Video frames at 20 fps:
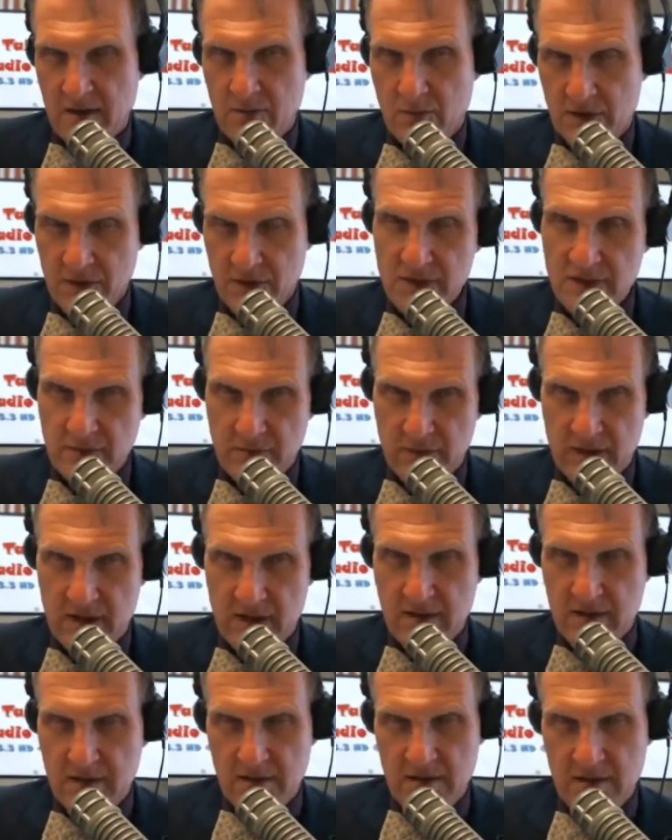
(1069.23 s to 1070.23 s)
we used to
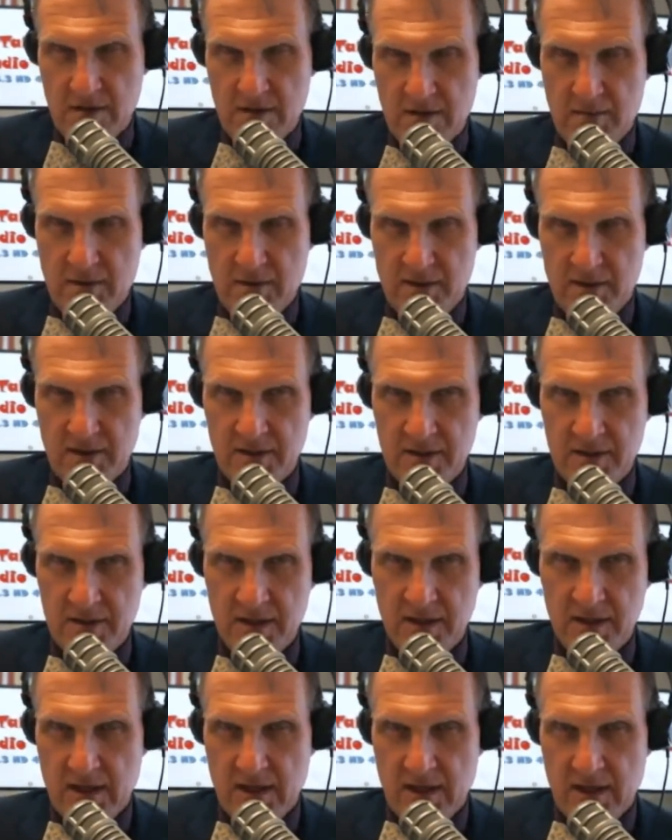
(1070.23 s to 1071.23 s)
be,
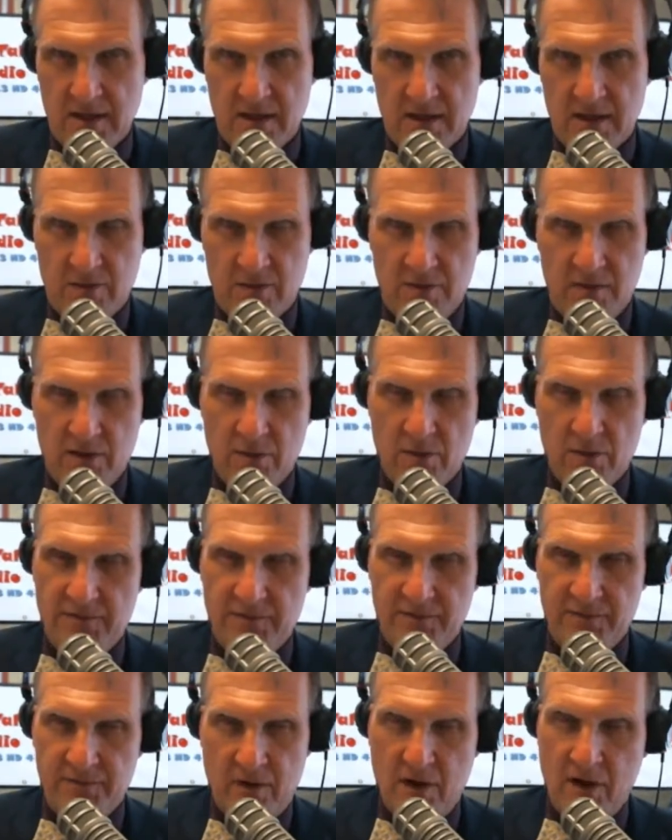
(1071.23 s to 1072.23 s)
Americans. They
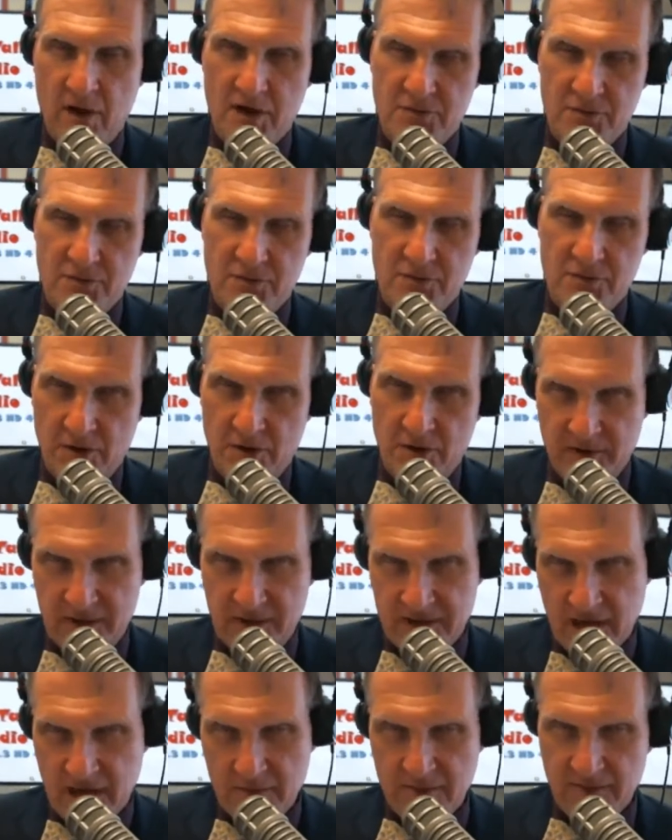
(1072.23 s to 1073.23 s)
were, Audrey
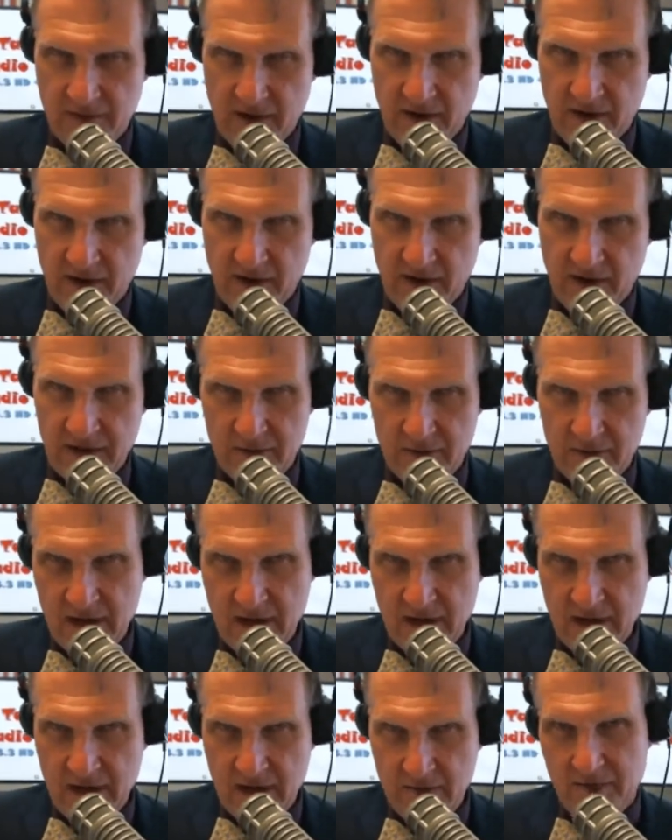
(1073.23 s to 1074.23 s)
Murphy type fighting
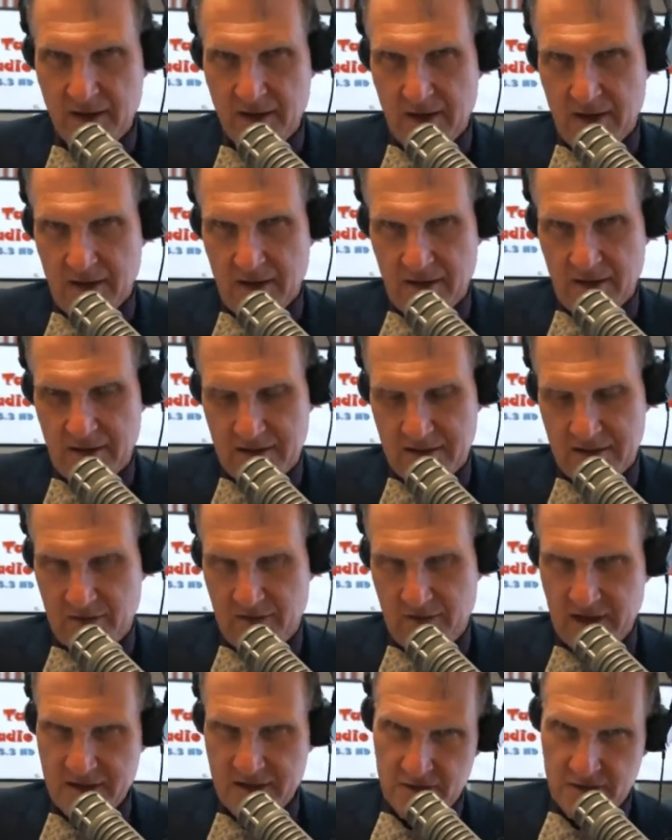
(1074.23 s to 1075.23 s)
people,
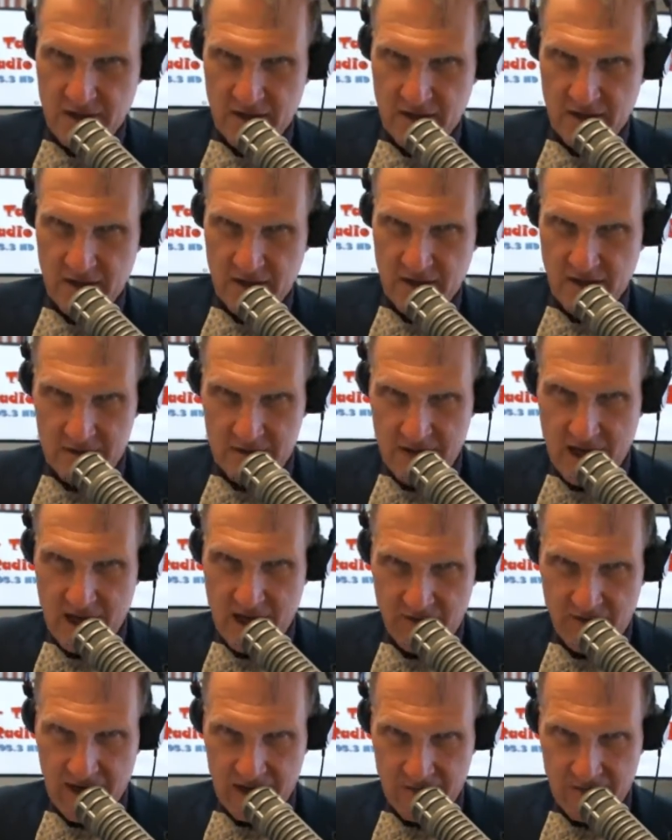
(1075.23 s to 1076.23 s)
Sylvester
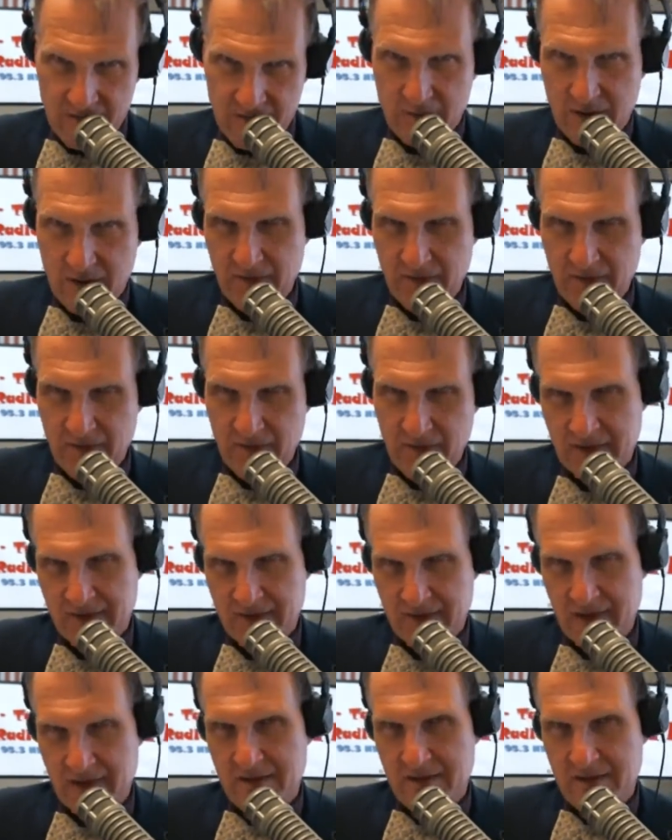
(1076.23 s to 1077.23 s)
Stallone type fighting people, right?
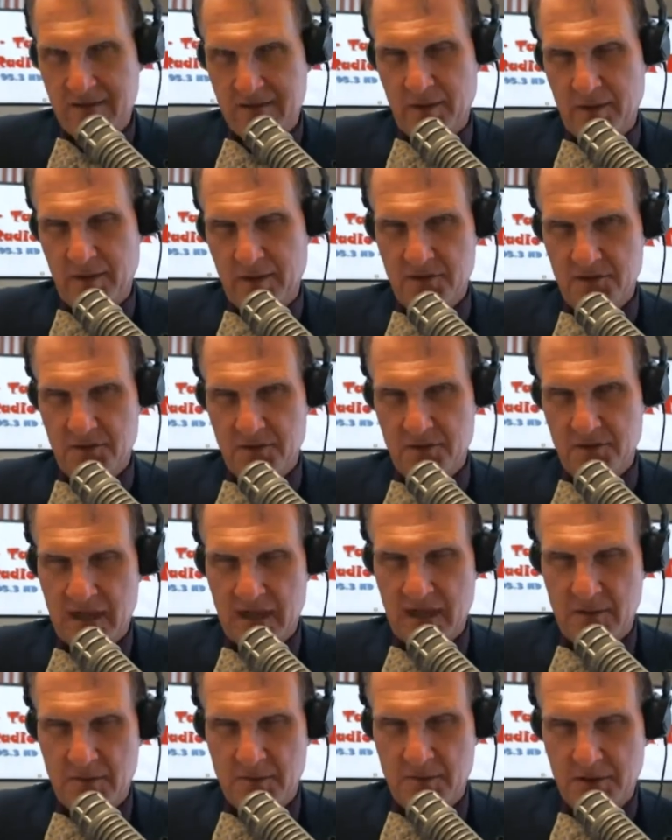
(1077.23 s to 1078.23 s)
That's the
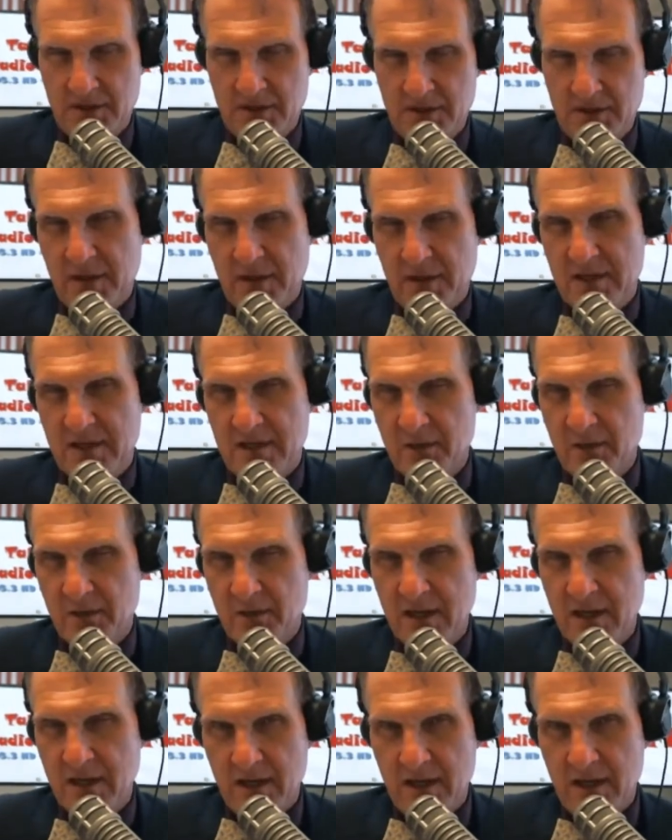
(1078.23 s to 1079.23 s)
belligerent claimant in person. But he's
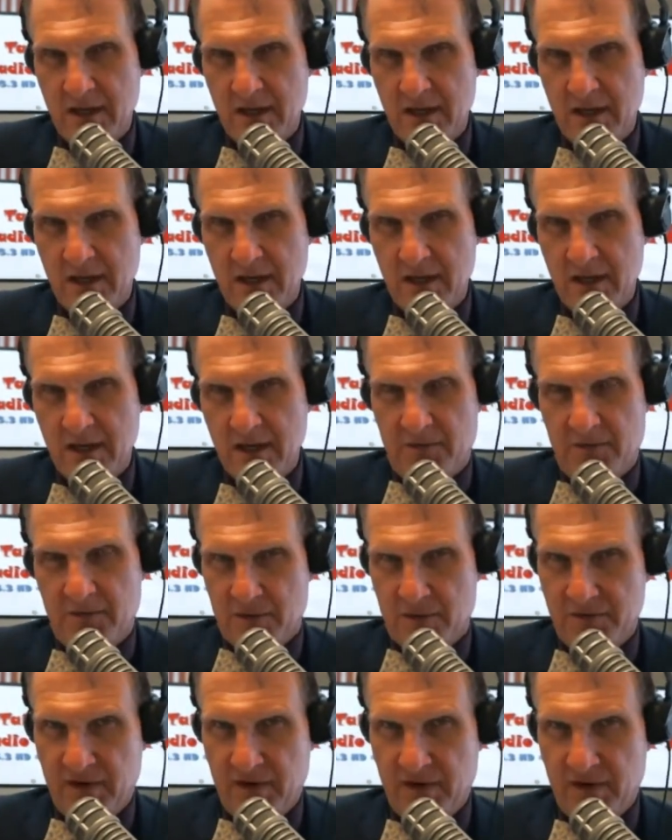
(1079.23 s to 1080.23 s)
doing it
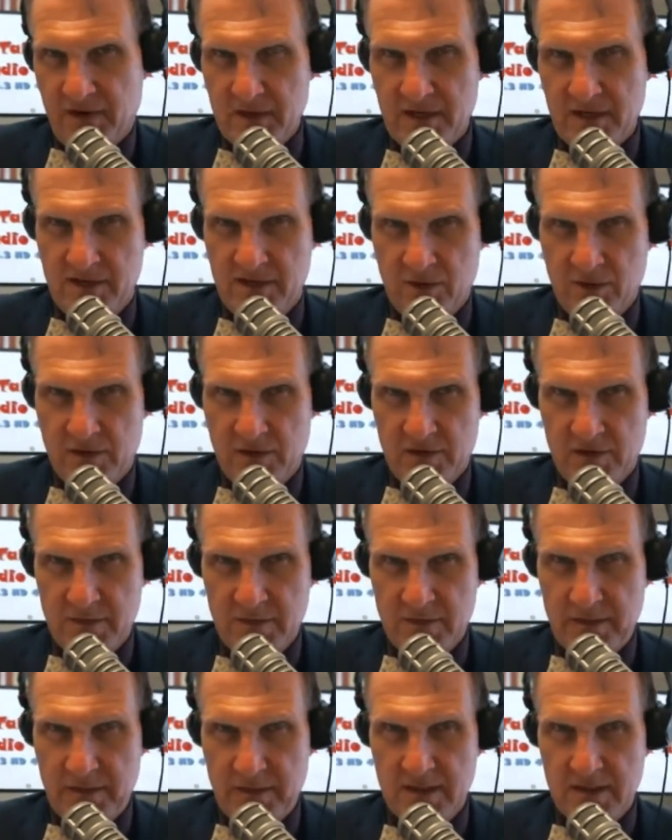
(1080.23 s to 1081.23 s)
for his family. He's doing it for
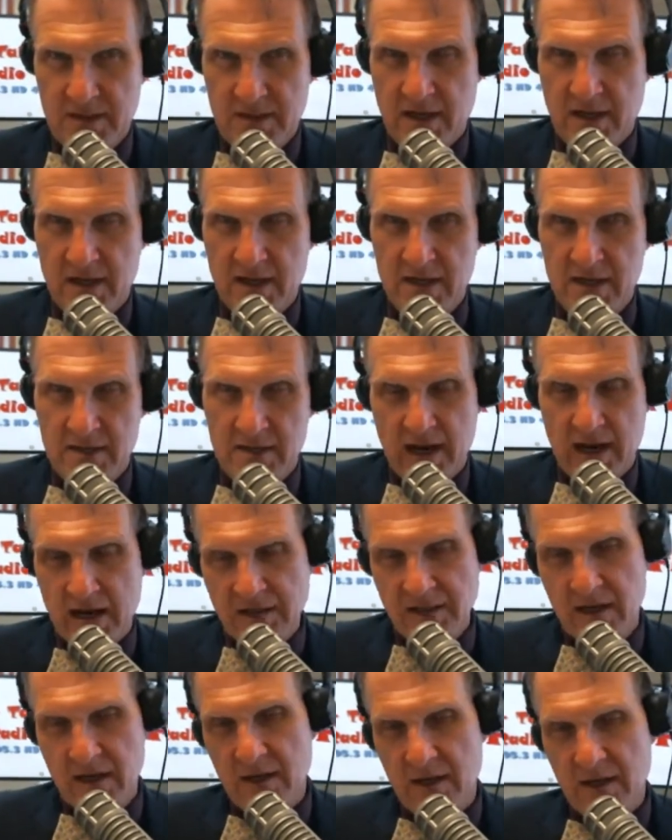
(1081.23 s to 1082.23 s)
his business, and he's
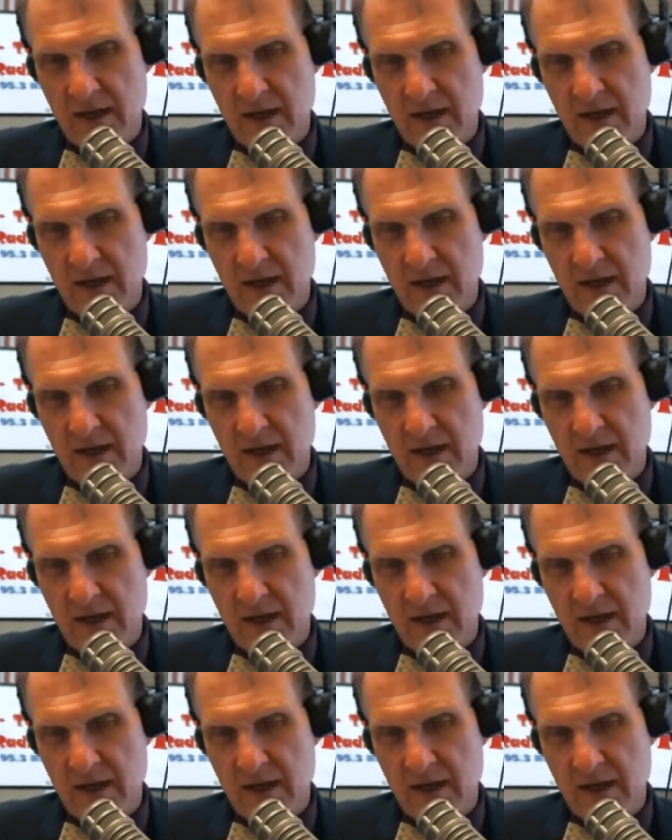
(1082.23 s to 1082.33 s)
asking a